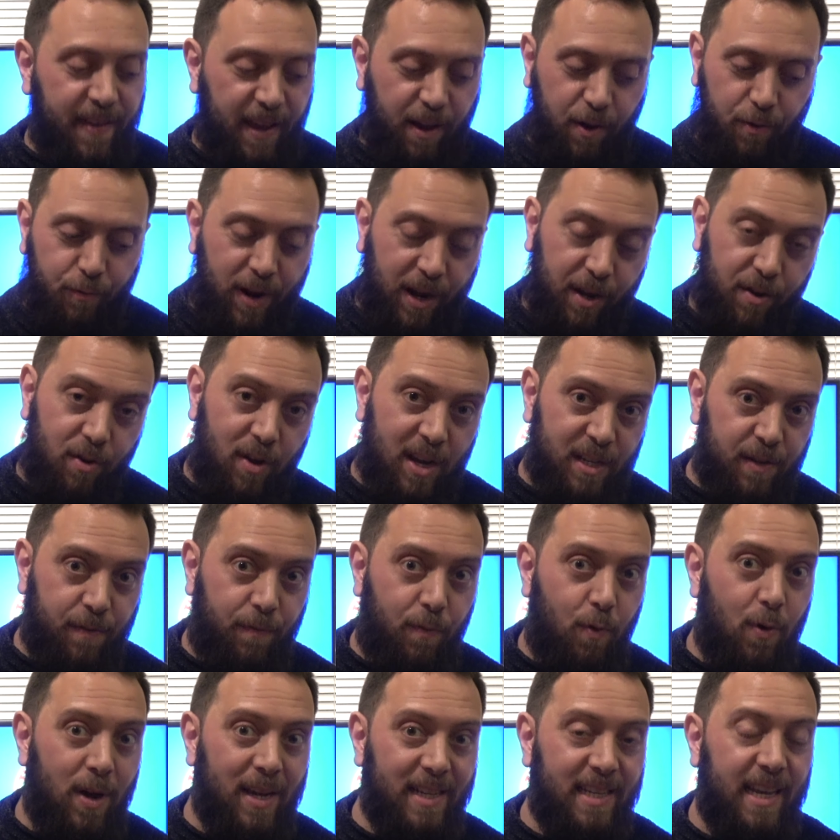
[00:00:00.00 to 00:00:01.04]
it can recognize a
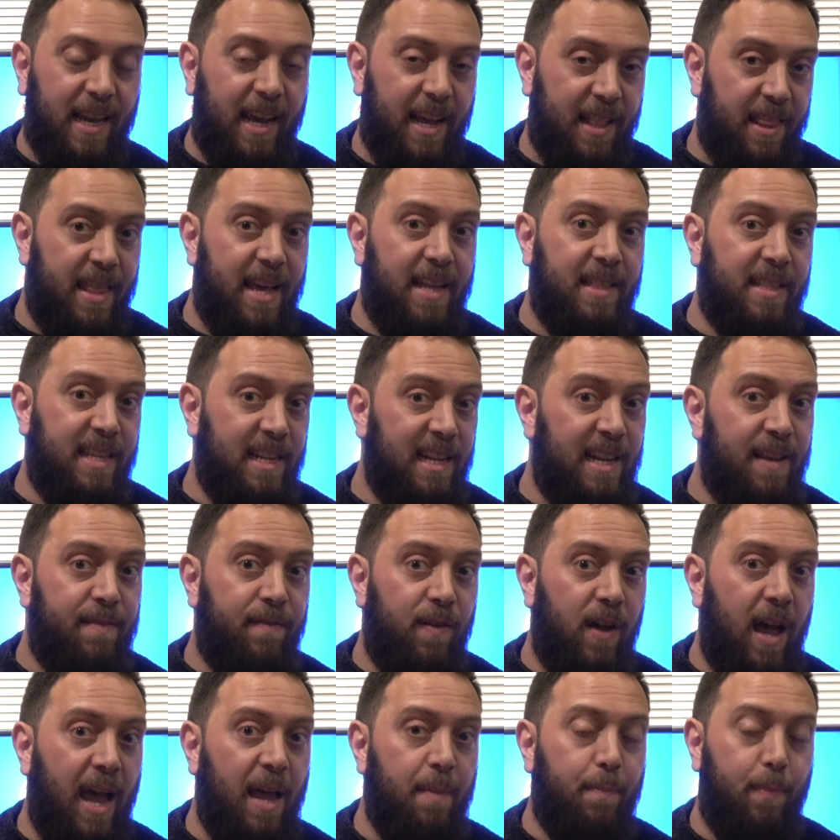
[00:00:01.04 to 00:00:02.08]
voice, it can then
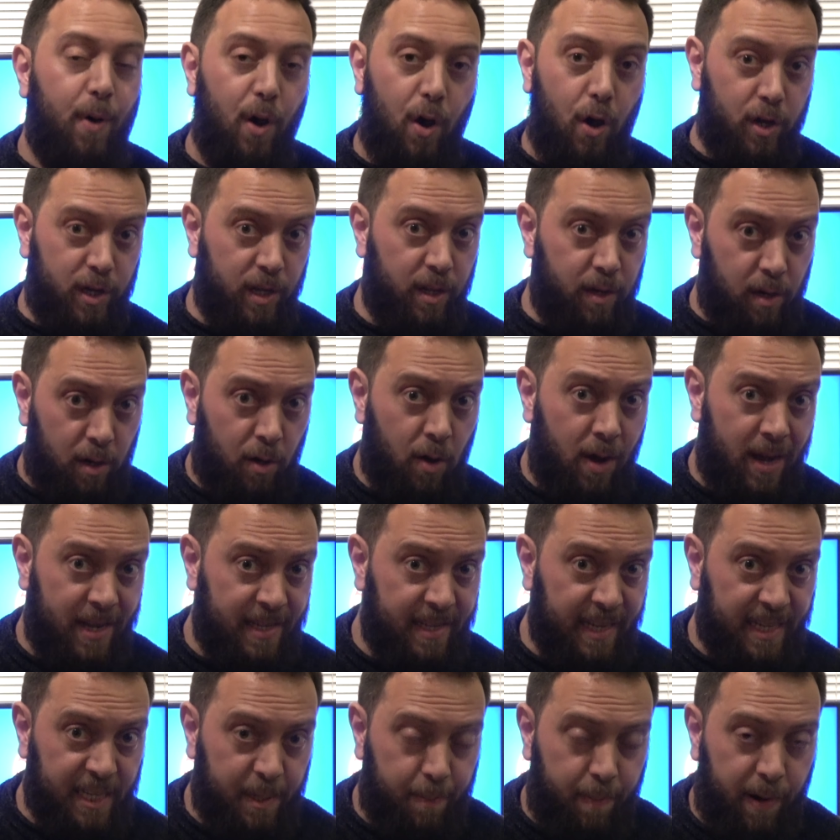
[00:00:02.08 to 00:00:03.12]
deliver a personalized
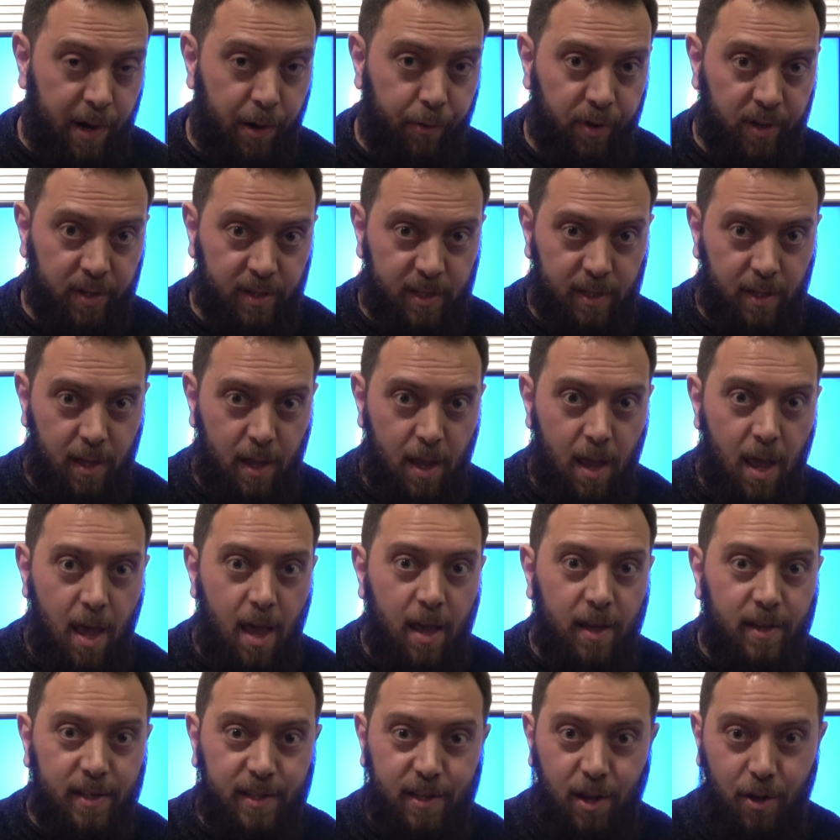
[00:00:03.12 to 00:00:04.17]
experience.
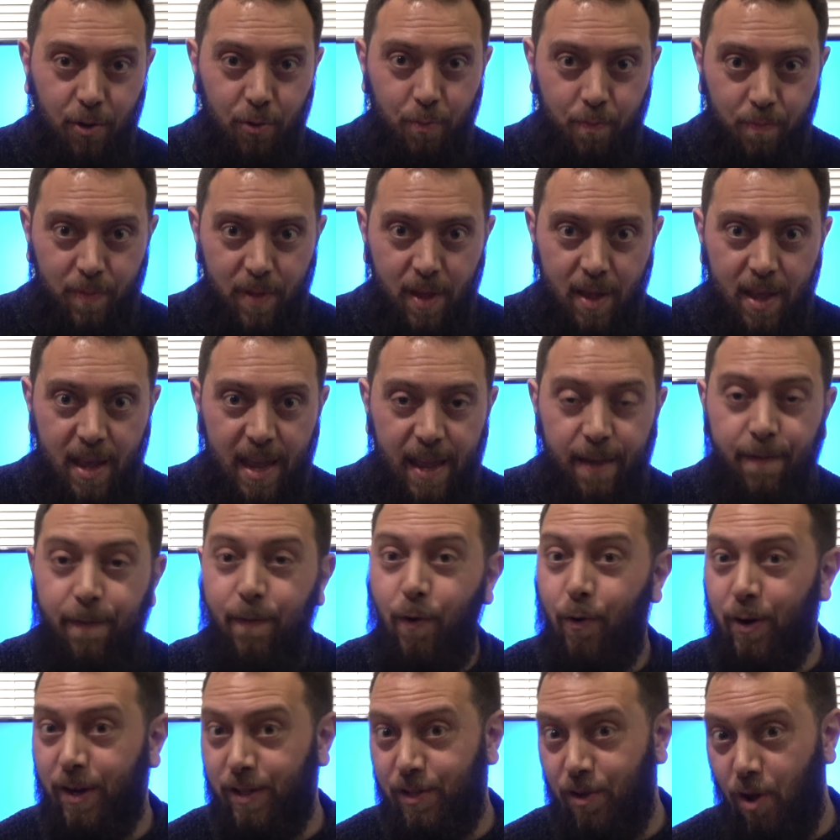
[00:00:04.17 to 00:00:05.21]
So if,
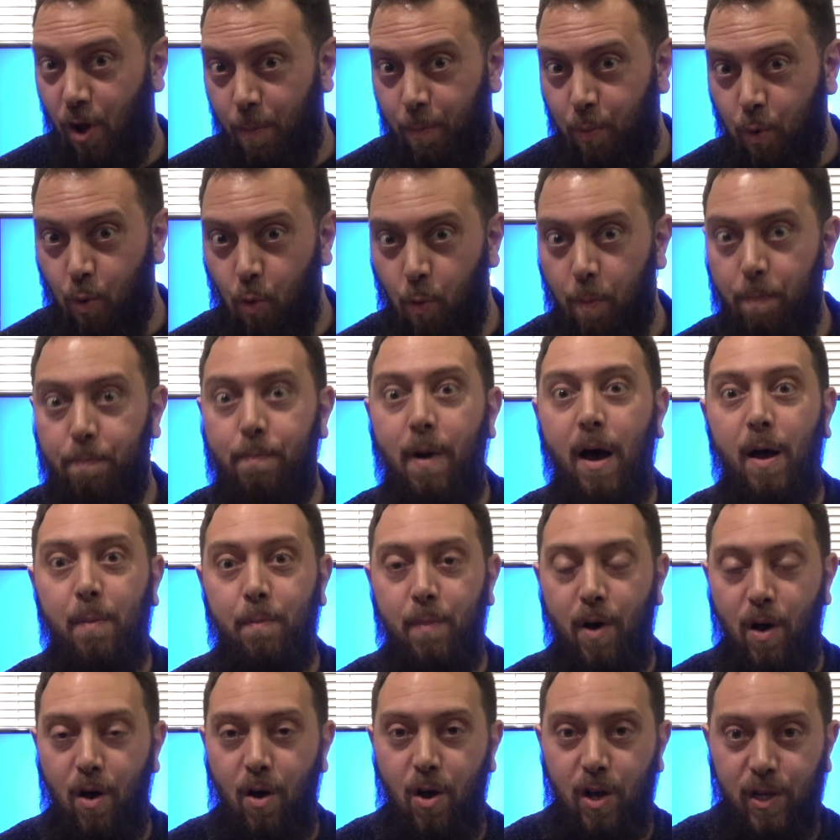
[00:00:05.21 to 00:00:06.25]
for example,
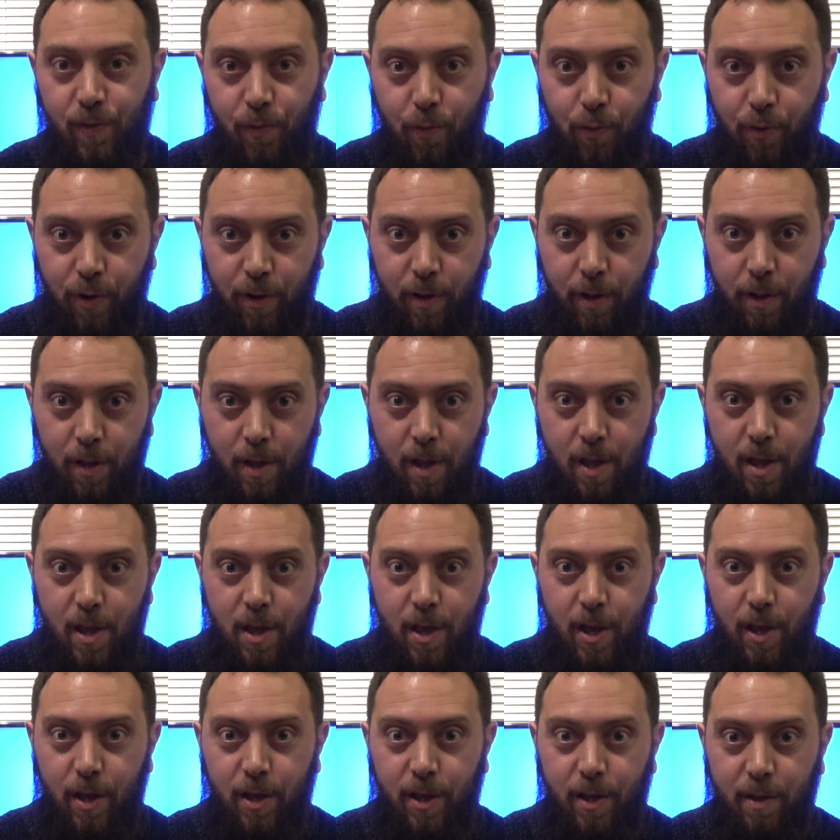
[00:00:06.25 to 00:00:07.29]
mum asks for a
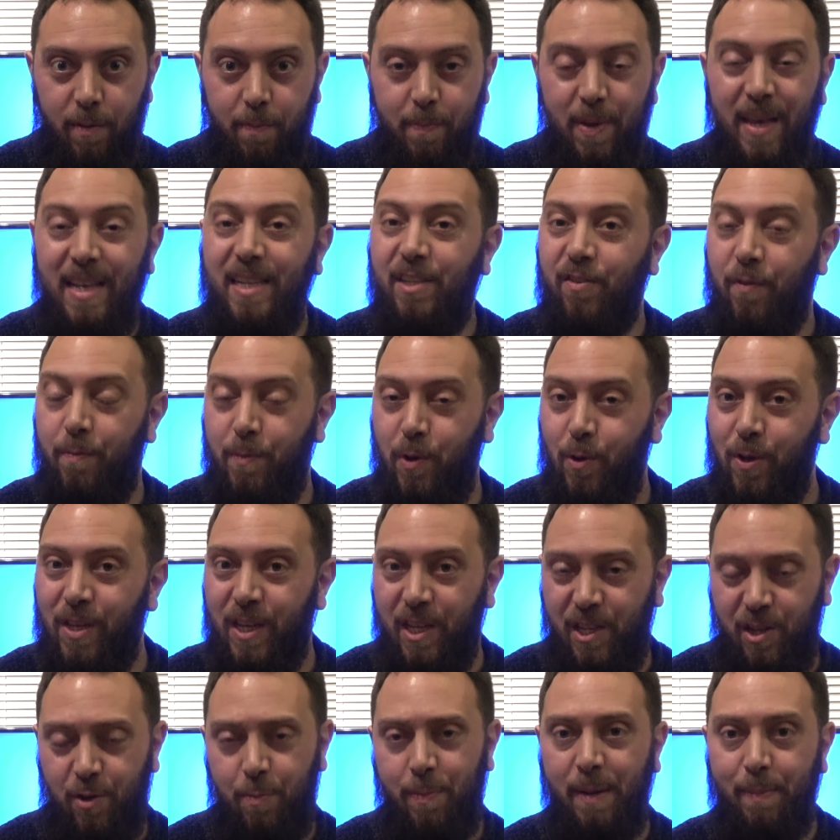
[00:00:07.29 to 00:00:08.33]
piece of
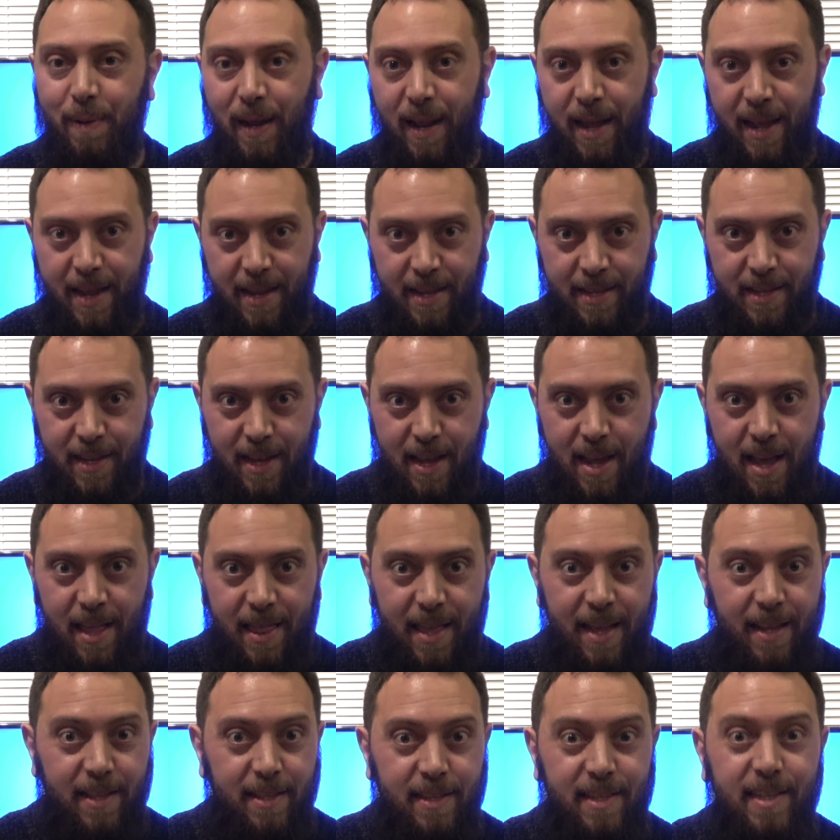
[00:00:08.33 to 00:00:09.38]
music to be played,
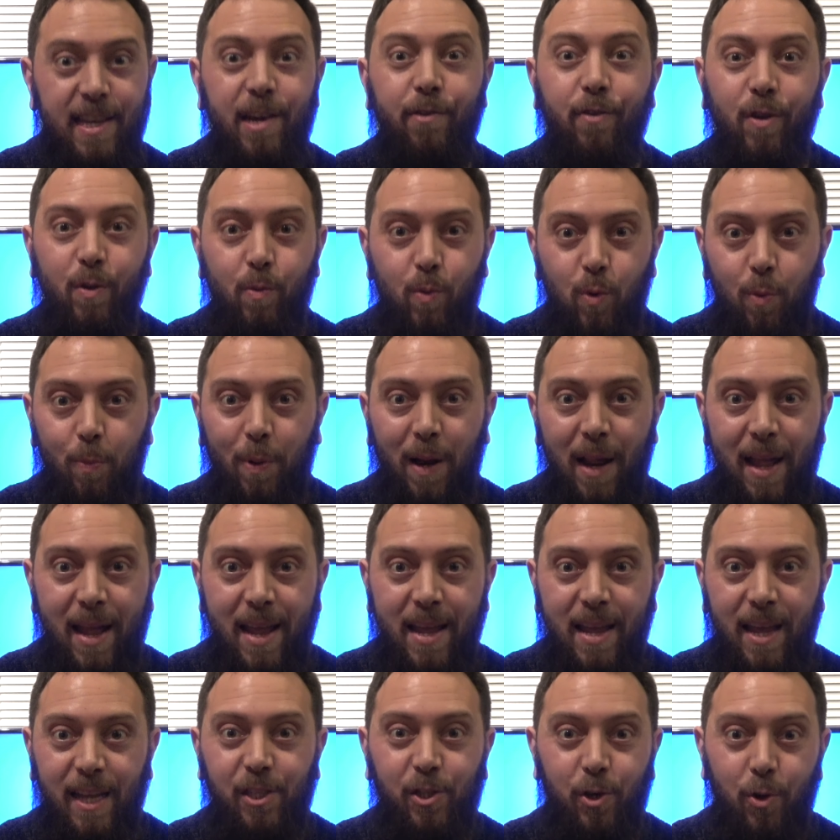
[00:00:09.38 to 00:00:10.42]
then Siri will
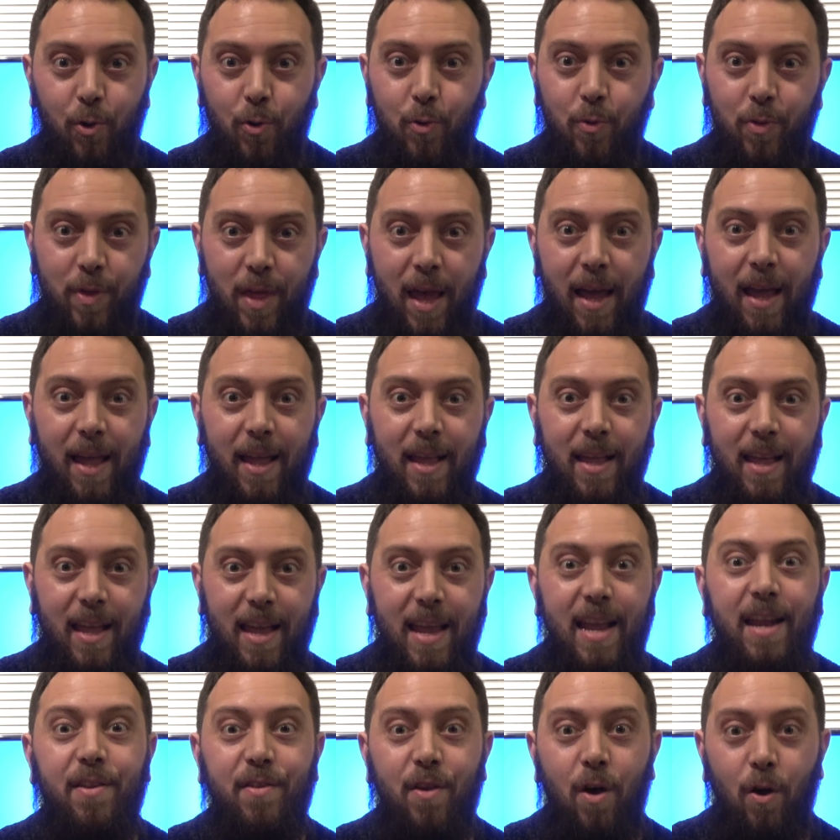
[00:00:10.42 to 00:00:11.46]
play a tune that
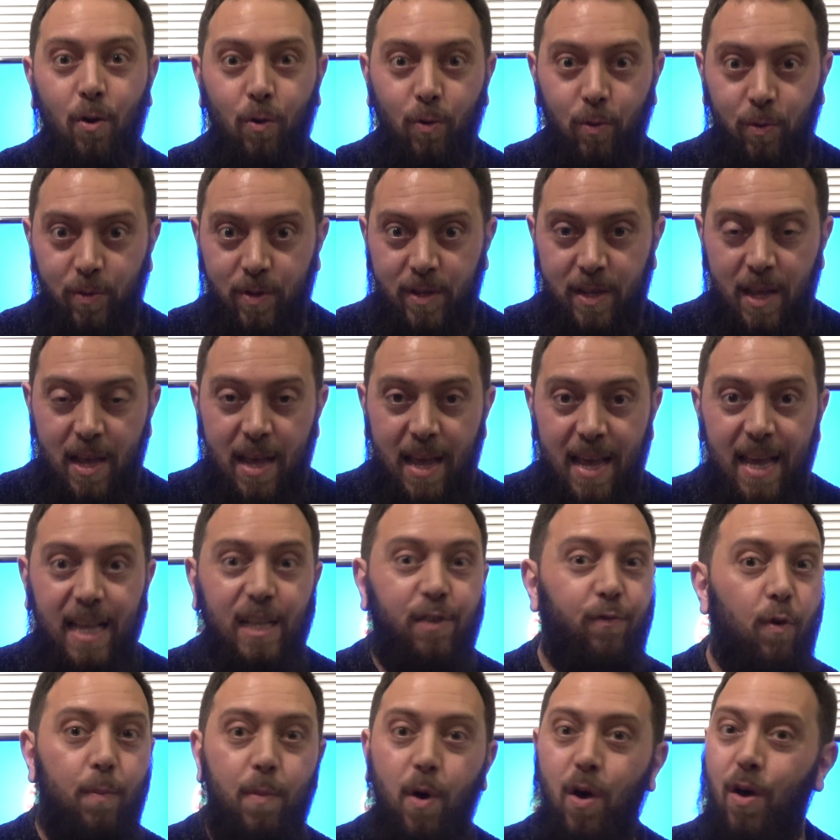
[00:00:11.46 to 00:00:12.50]
it knows is
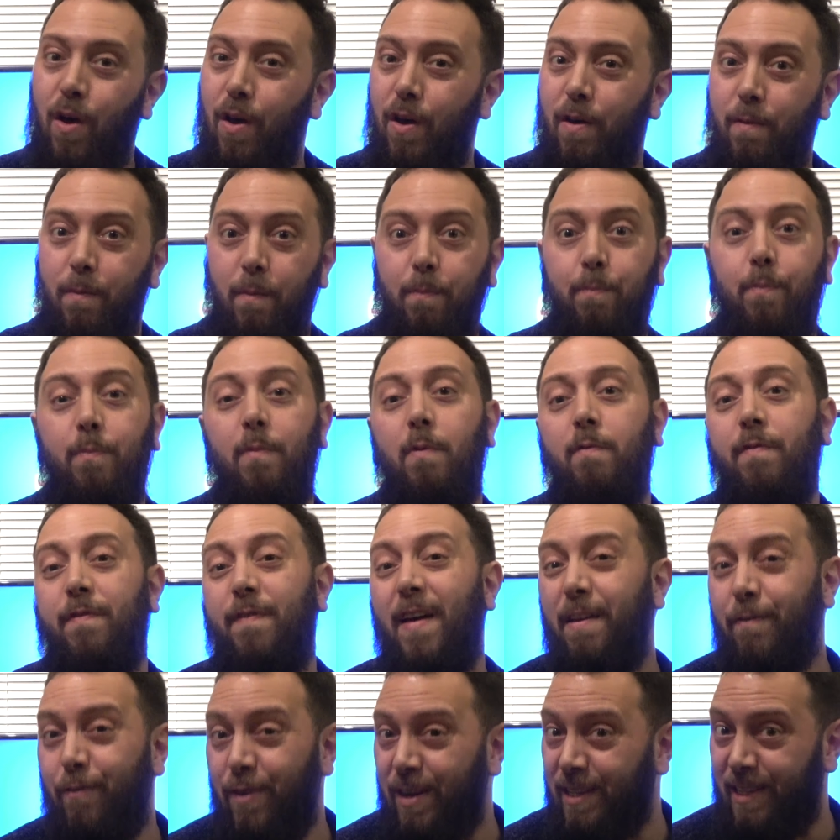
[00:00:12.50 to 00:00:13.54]
from her
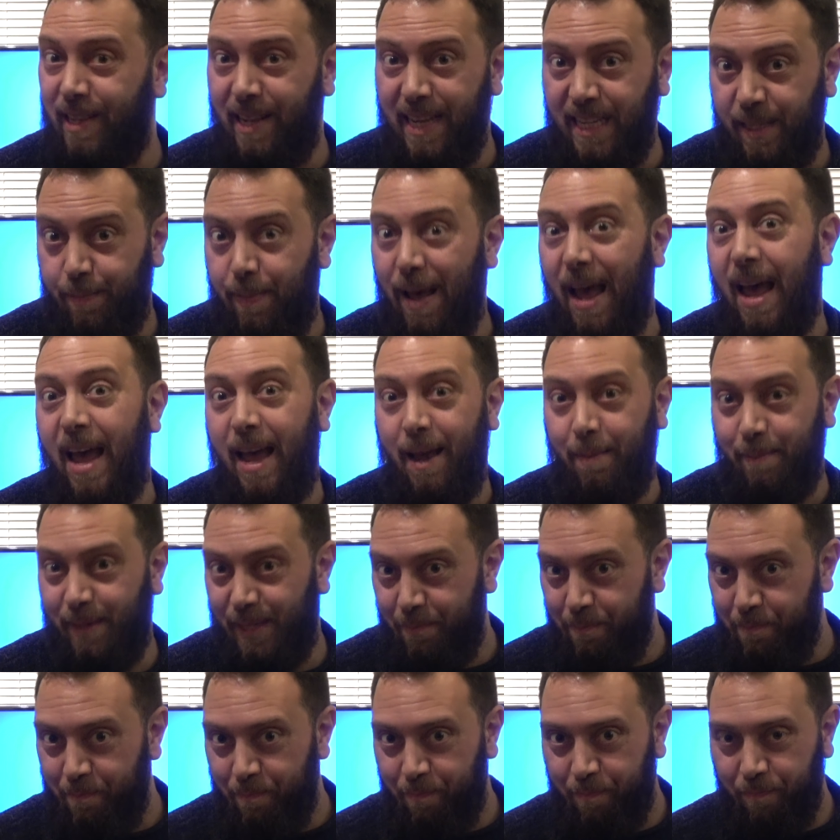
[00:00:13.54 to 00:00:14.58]
favorites list,
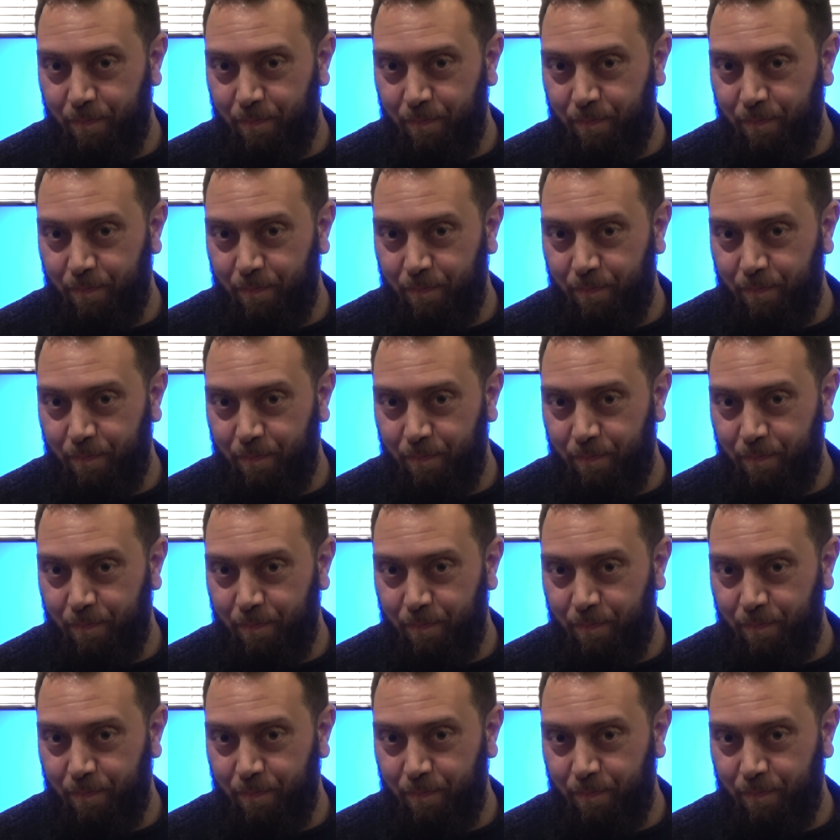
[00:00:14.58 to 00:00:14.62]
perhaps.